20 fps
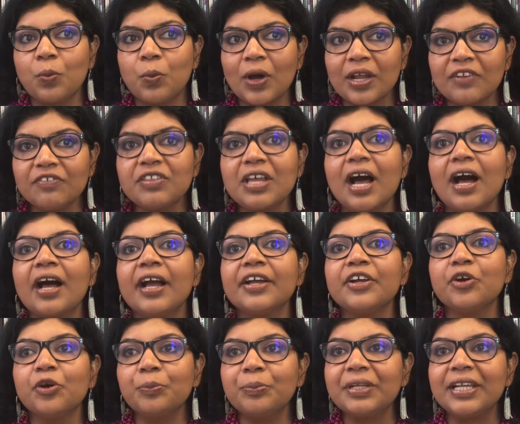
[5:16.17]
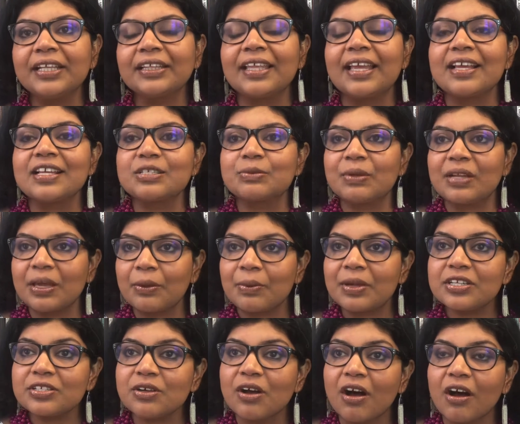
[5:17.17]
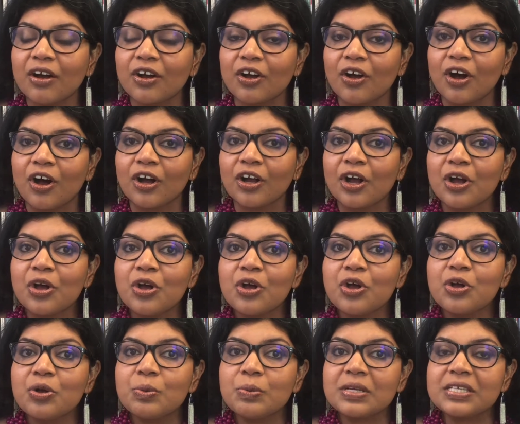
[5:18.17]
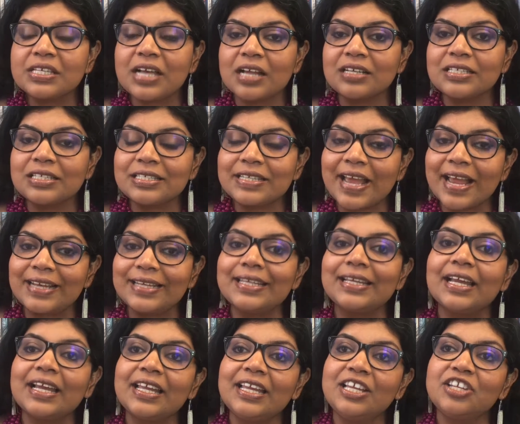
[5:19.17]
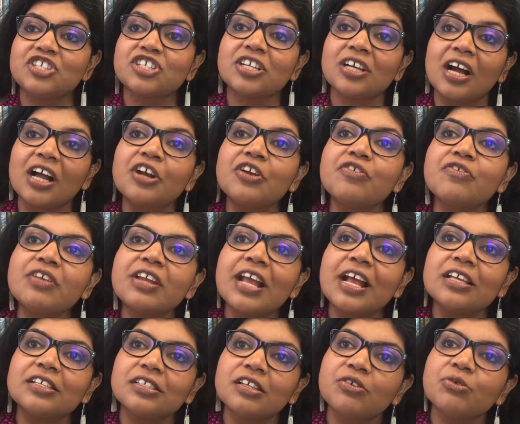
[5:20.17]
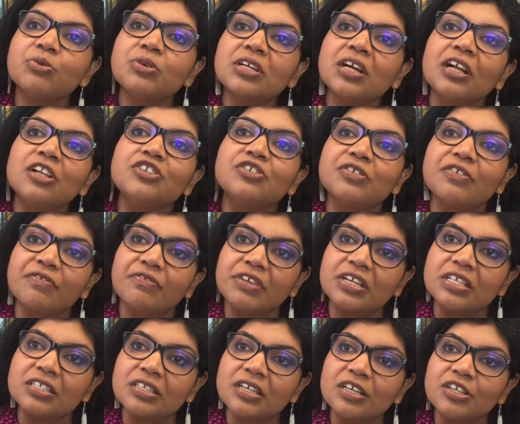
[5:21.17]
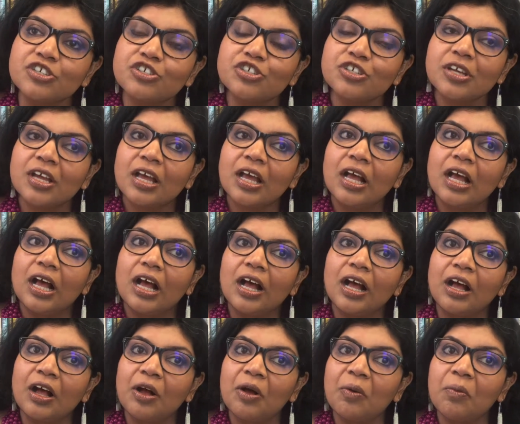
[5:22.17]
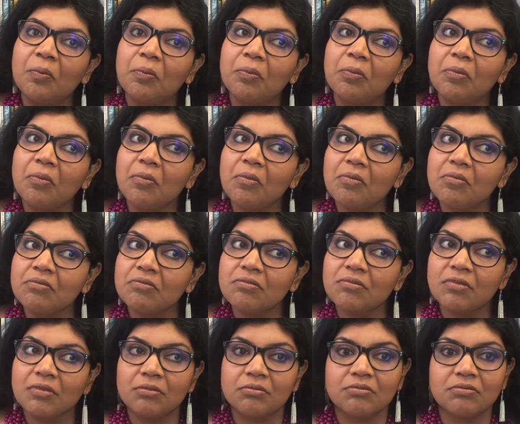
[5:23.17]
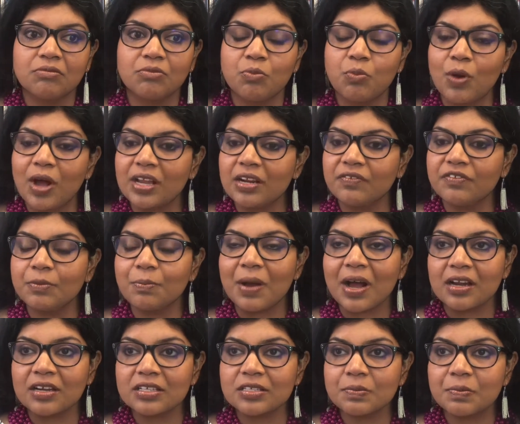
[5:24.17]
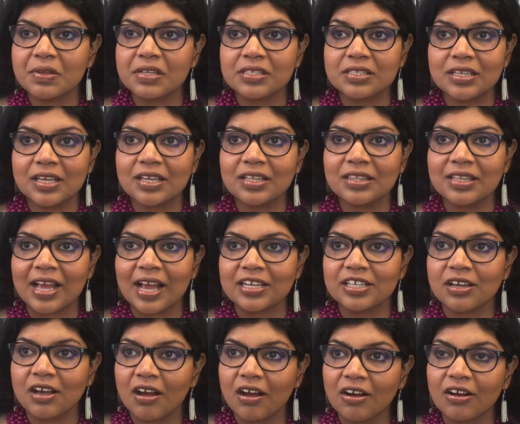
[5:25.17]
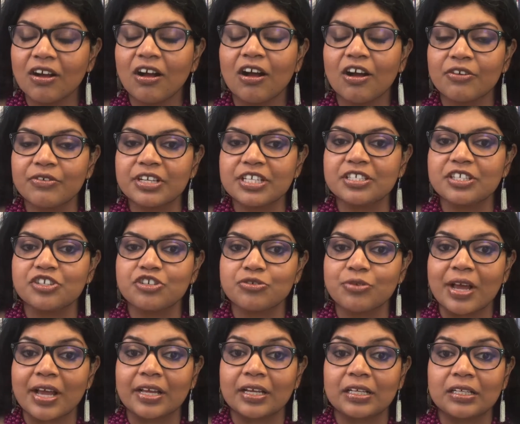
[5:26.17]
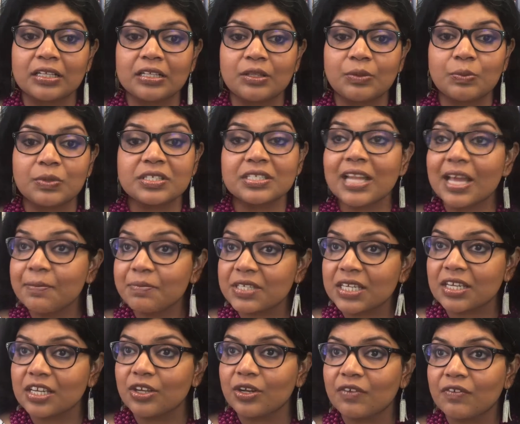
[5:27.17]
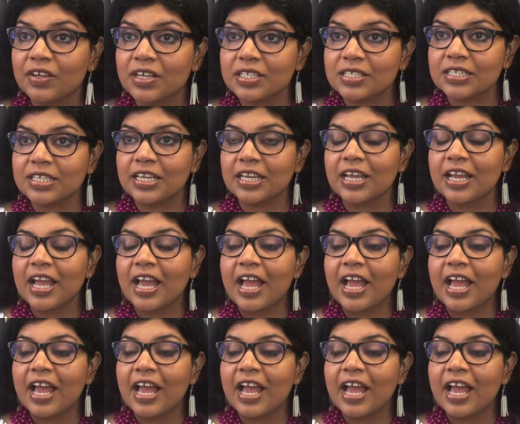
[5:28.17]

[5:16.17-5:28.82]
one of the eye opening things when I went to Hong Kong was understanding each country has their own culture of research. Uh, one of the participants in that Hong Kong research triangle was Leipzig University